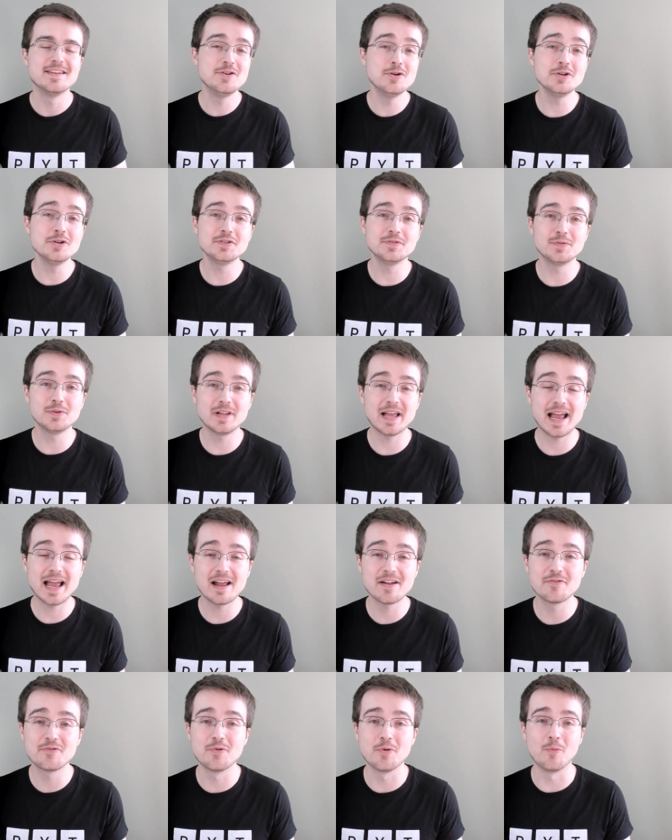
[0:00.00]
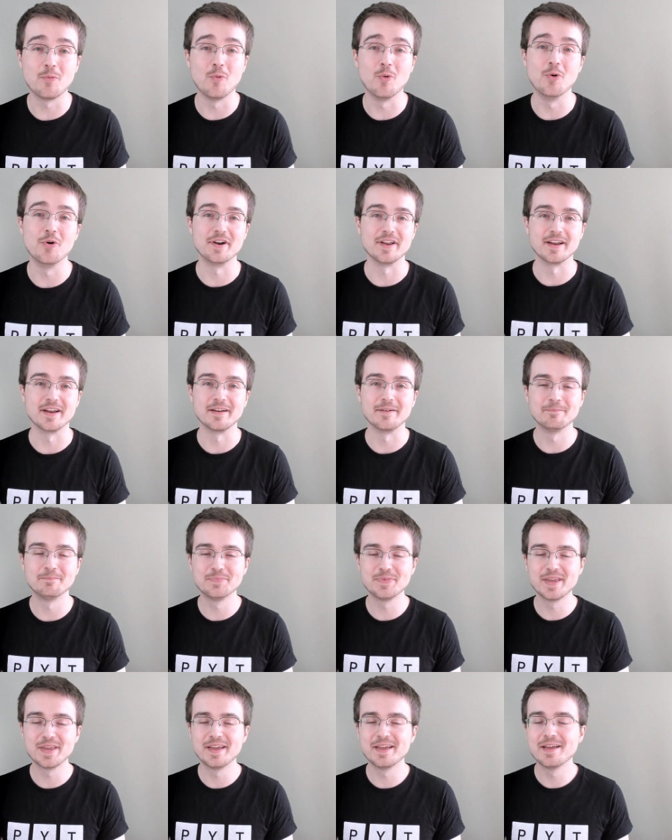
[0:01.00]
useful, and rewarding.
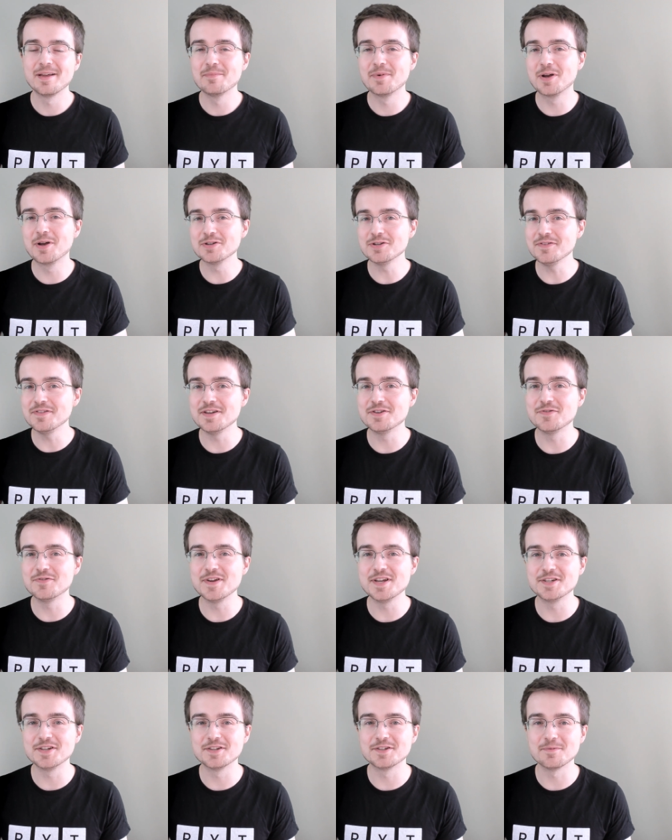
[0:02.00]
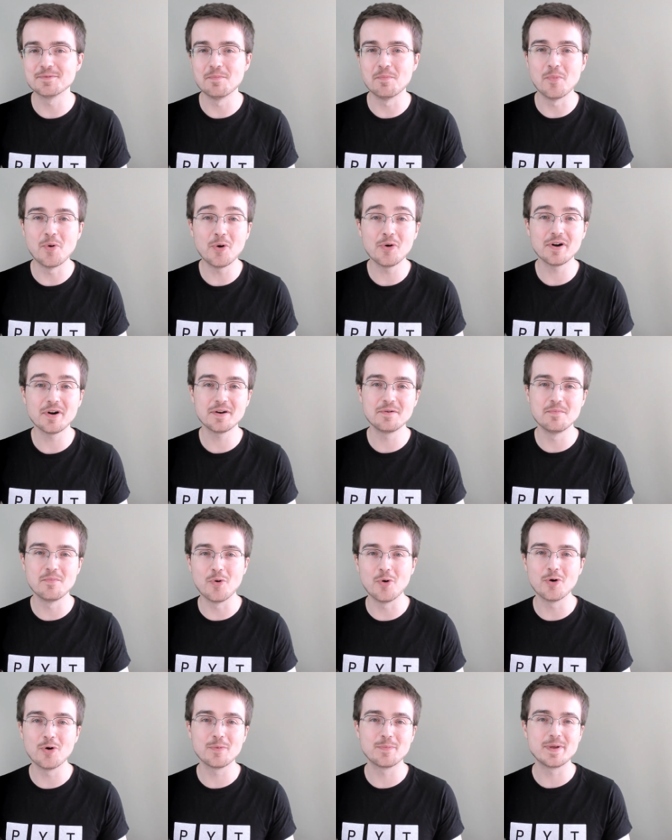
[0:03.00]
Because of these reasons, more and
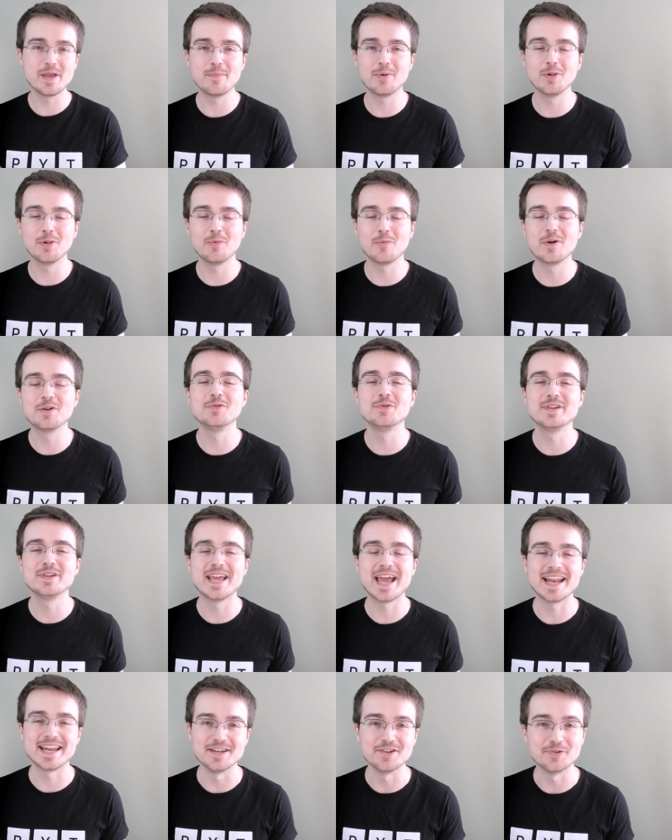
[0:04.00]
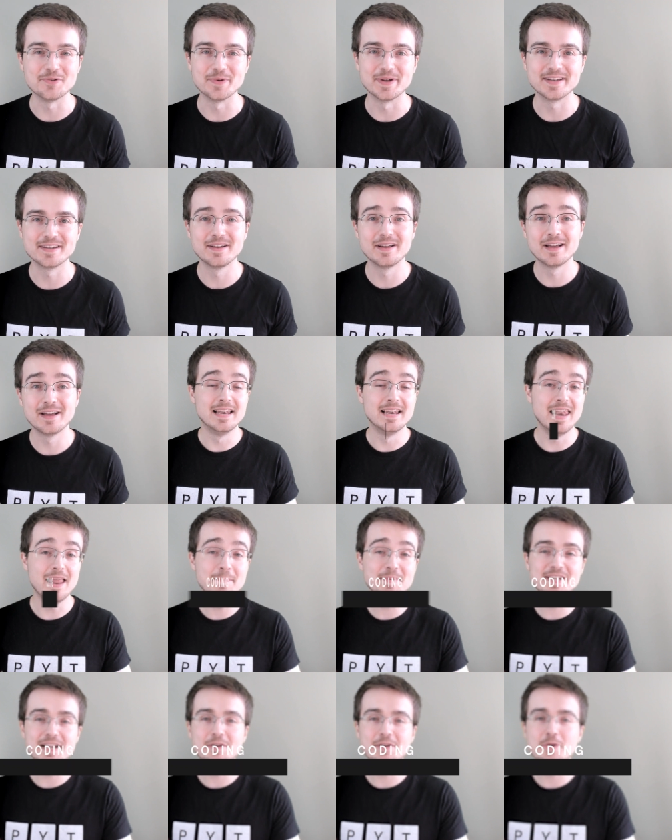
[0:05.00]
more people want to get into it. Let
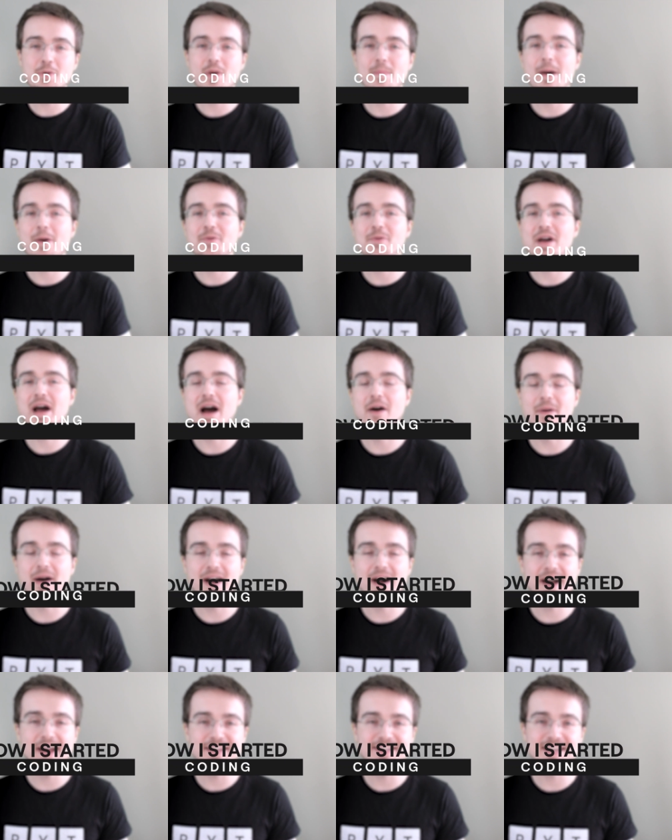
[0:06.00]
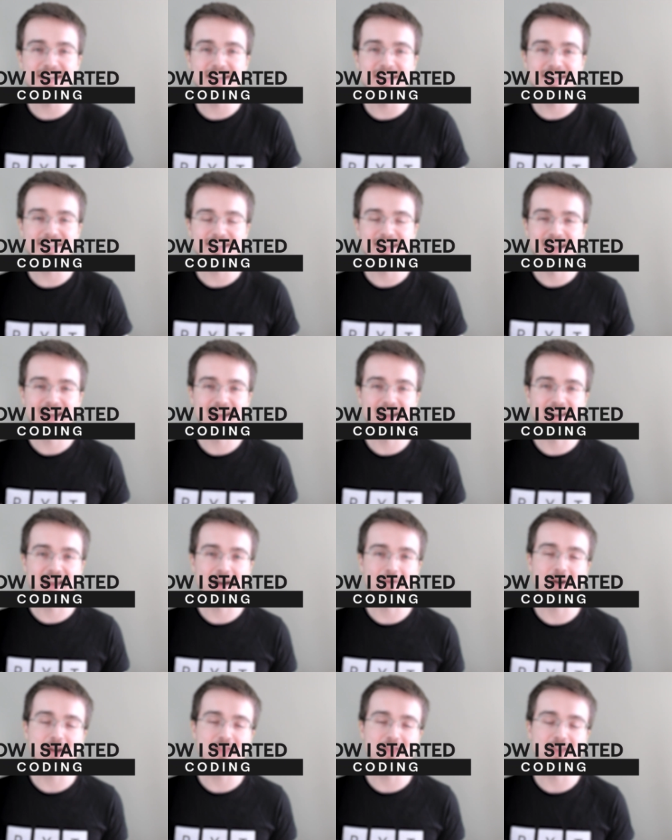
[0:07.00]
me tell you about how I did it and
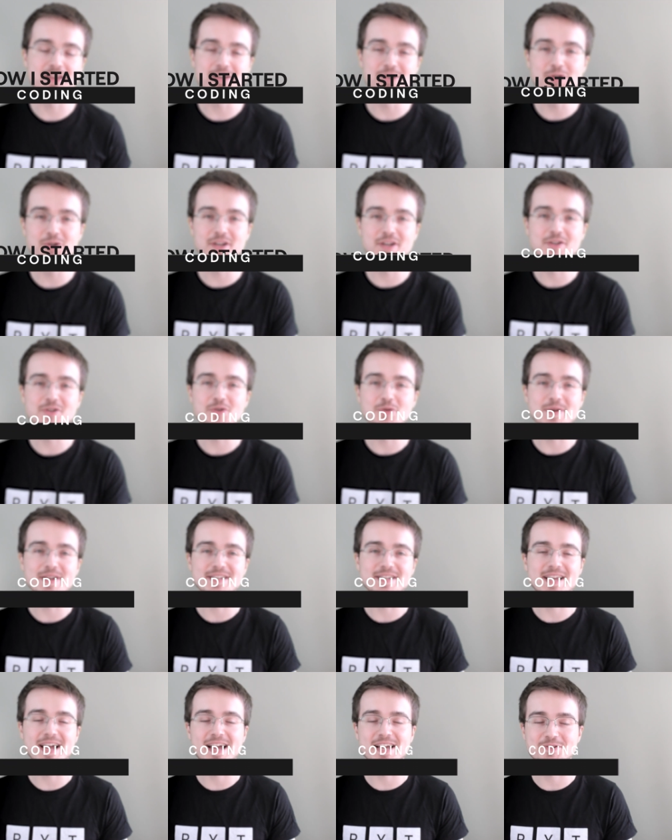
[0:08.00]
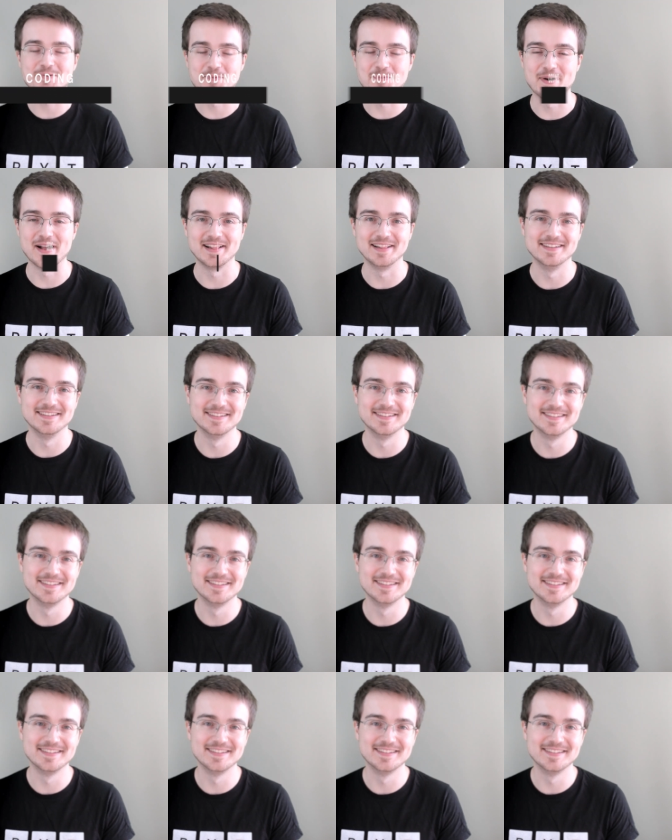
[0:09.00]
how I think you can do it as well.